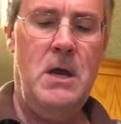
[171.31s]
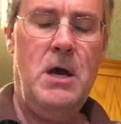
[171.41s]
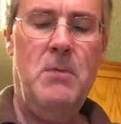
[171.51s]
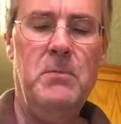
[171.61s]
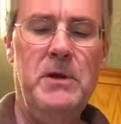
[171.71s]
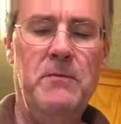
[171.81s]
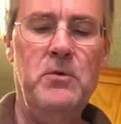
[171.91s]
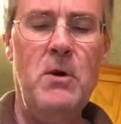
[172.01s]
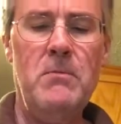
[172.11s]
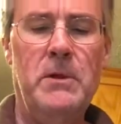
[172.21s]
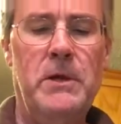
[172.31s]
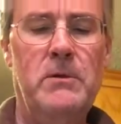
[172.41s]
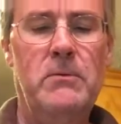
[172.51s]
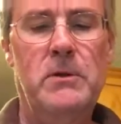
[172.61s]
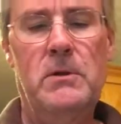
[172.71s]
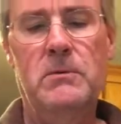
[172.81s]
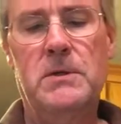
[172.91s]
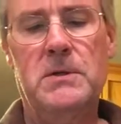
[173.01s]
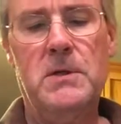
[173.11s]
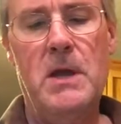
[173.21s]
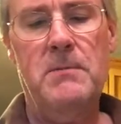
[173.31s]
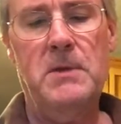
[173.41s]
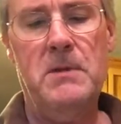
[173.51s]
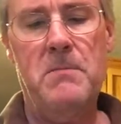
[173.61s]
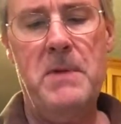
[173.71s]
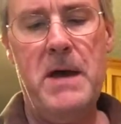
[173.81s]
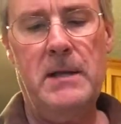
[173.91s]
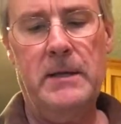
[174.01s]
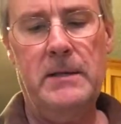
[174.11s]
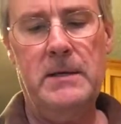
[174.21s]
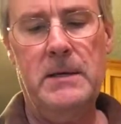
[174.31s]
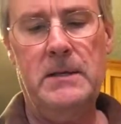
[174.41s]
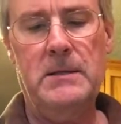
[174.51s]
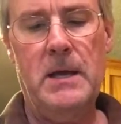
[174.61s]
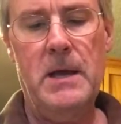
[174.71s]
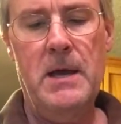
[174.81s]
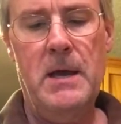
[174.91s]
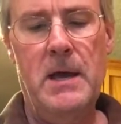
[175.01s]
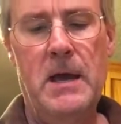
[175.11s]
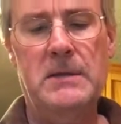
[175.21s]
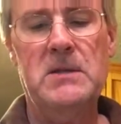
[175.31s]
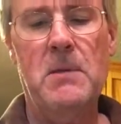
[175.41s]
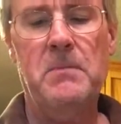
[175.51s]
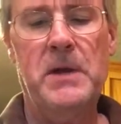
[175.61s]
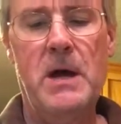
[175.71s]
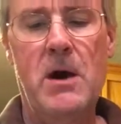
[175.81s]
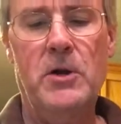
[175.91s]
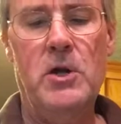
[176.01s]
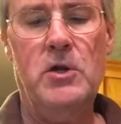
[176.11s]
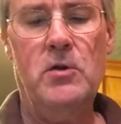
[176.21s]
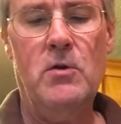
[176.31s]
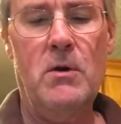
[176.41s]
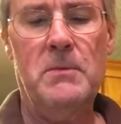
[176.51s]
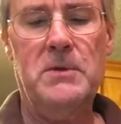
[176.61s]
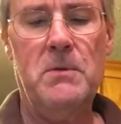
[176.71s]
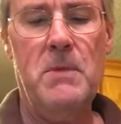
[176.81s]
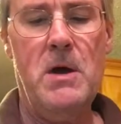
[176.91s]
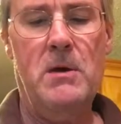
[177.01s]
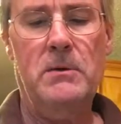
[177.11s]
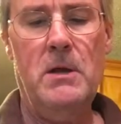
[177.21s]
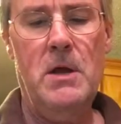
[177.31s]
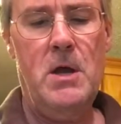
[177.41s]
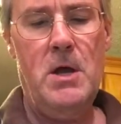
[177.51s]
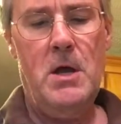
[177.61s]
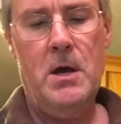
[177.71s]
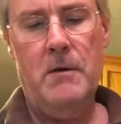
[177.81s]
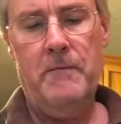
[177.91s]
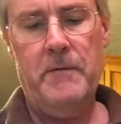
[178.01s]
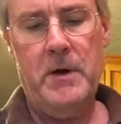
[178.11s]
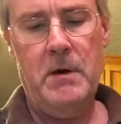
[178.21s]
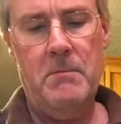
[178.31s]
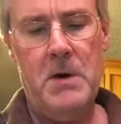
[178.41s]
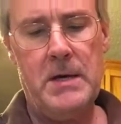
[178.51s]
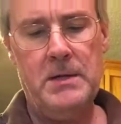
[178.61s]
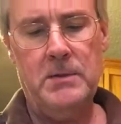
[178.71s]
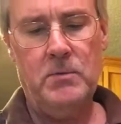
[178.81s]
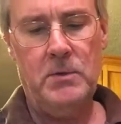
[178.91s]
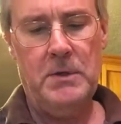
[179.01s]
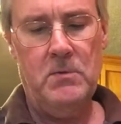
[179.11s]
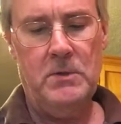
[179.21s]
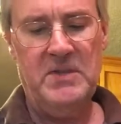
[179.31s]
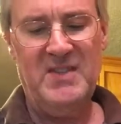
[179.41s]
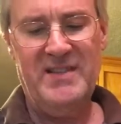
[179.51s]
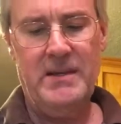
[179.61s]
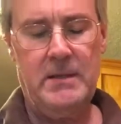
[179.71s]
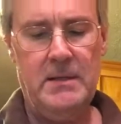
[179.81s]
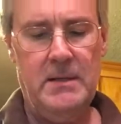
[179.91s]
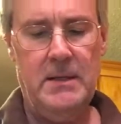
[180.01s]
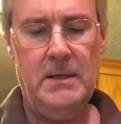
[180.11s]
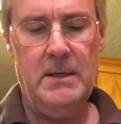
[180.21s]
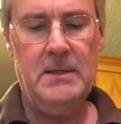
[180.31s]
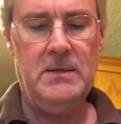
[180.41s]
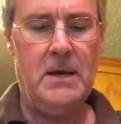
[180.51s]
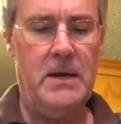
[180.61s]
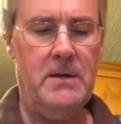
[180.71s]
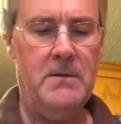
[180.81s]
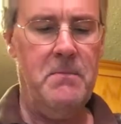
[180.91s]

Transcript: But if normally you would just empty the bag like this and dump it out, an enormous amount of makas would stick to the inside of the